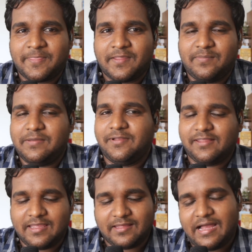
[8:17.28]
People
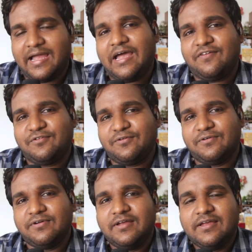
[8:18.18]
think I have to,
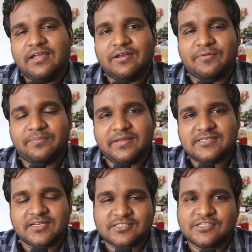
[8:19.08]
be
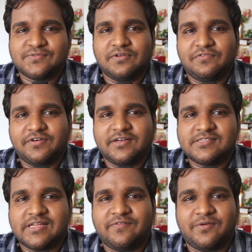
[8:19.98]
successful
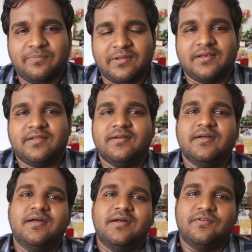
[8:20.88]
first. I have to build
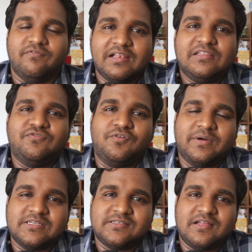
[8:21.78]
wealth for
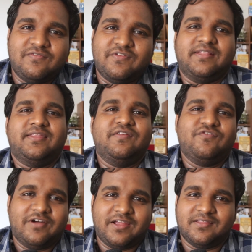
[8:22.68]
myself and then
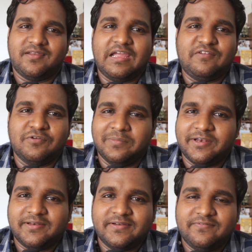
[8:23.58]
find the right woman.
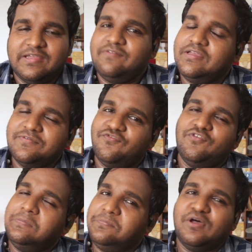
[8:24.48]
We
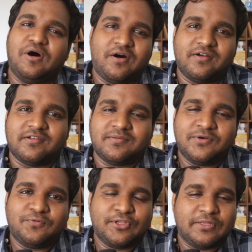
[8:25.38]
flip the order.
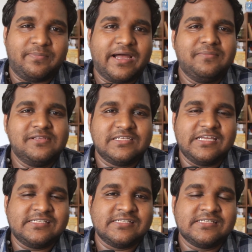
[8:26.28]
But what the Bible
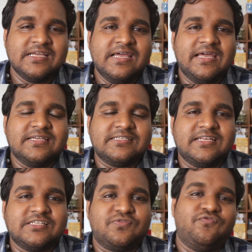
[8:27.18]
says is that
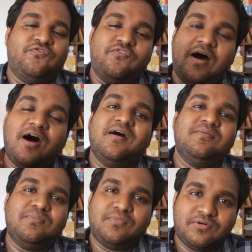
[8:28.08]
it's far
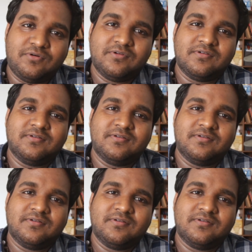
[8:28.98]
more